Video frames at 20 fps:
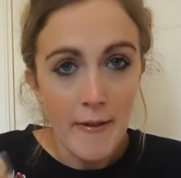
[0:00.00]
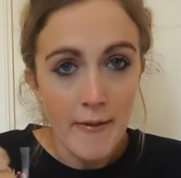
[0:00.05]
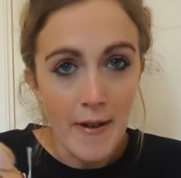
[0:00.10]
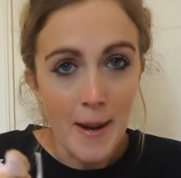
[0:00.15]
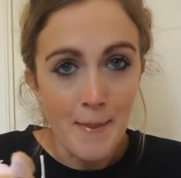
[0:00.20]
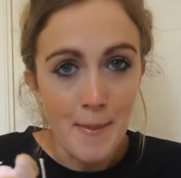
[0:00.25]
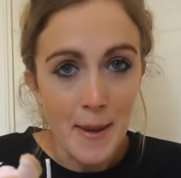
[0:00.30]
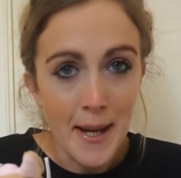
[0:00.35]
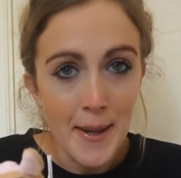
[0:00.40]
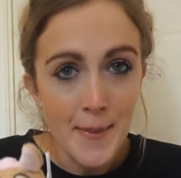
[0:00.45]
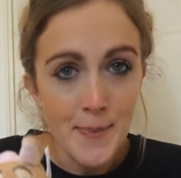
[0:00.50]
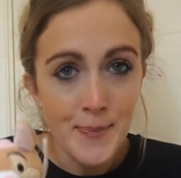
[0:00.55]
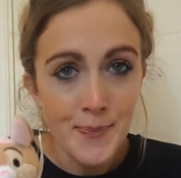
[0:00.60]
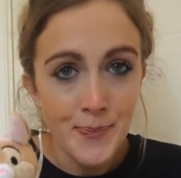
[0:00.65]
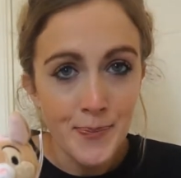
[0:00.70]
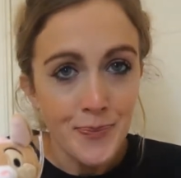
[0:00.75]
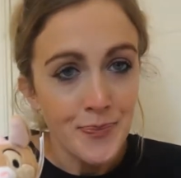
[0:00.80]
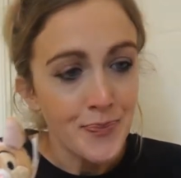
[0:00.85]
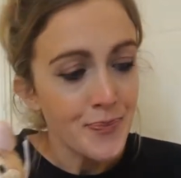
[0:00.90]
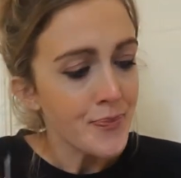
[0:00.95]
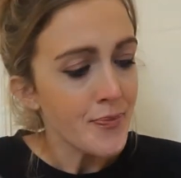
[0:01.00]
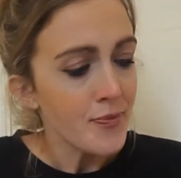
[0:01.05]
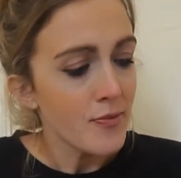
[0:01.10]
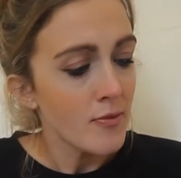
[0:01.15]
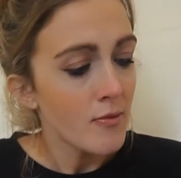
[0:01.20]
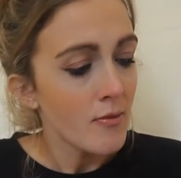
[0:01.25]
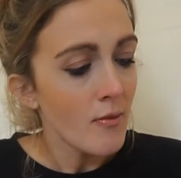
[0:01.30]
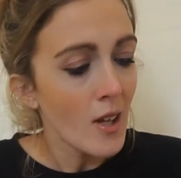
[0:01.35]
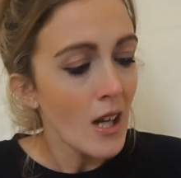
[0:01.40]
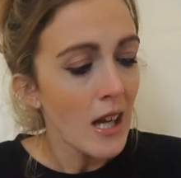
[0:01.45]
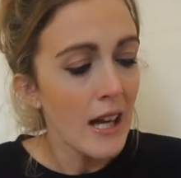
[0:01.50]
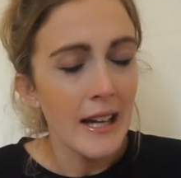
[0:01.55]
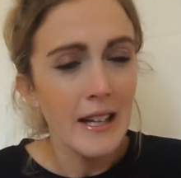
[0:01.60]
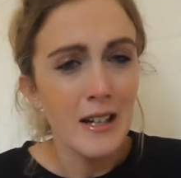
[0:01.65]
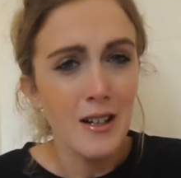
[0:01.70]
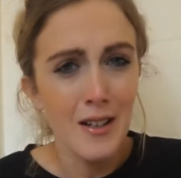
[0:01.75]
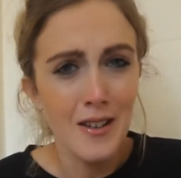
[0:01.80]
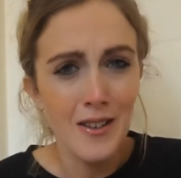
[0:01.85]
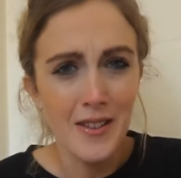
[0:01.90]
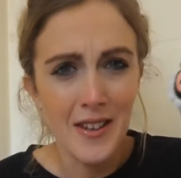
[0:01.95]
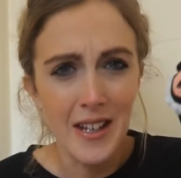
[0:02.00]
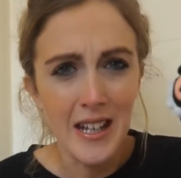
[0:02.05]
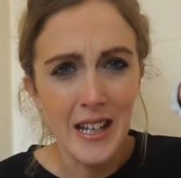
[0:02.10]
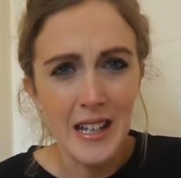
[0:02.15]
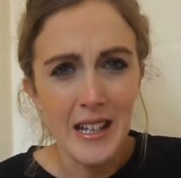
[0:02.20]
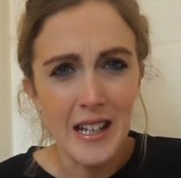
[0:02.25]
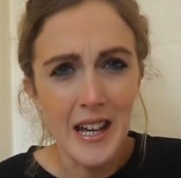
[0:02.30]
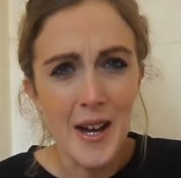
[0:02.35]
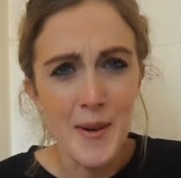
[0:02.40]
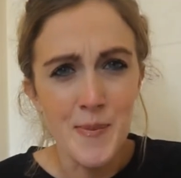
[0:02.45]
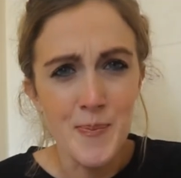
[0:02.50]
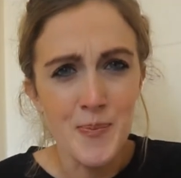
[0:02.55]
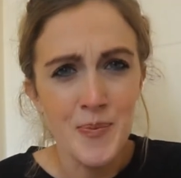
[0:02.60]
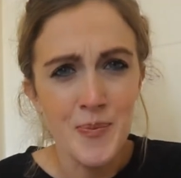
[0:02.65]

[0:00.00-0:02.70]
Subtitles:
Rabbit, I got the I